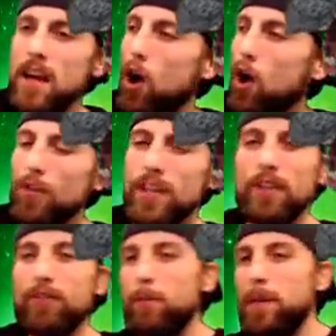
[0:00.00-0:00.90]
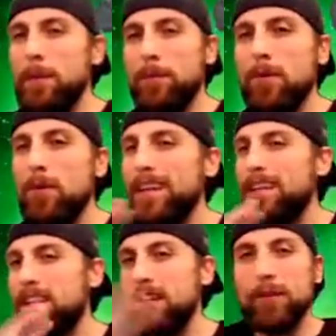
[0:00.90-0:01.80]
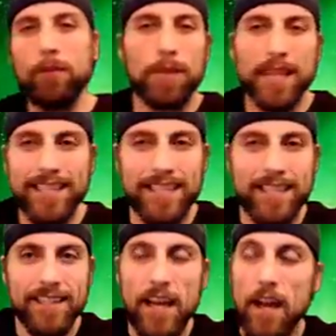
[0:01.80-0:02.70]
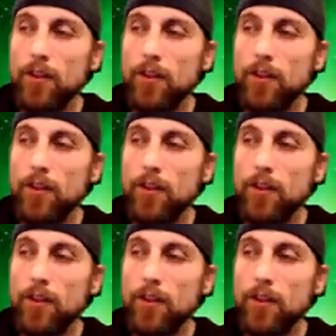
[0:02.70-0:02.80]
all the different people in the different places,